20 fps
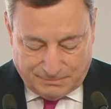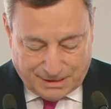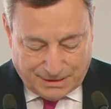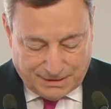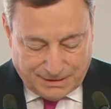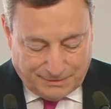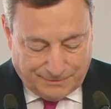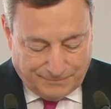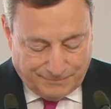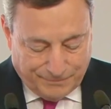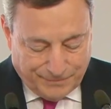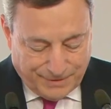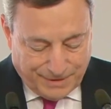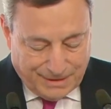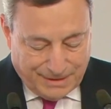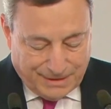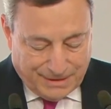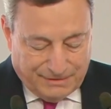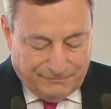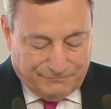Di Maio,
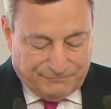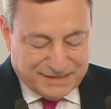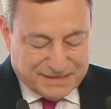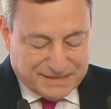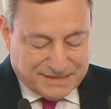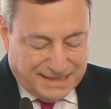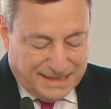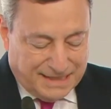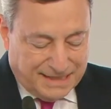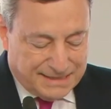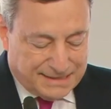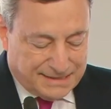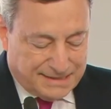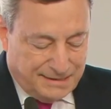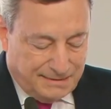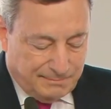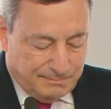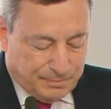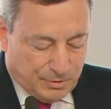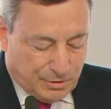
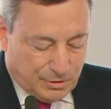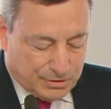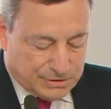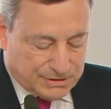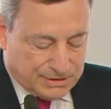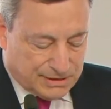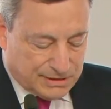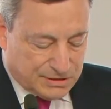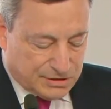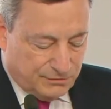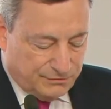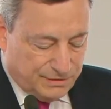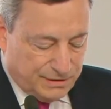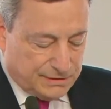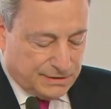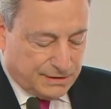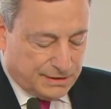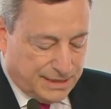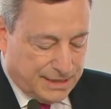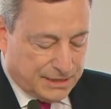emphasized the importance
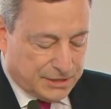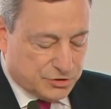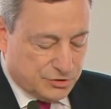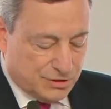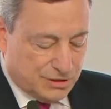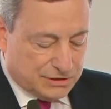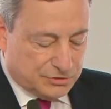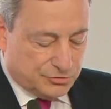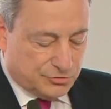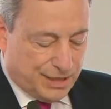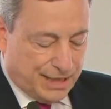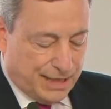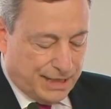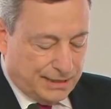of international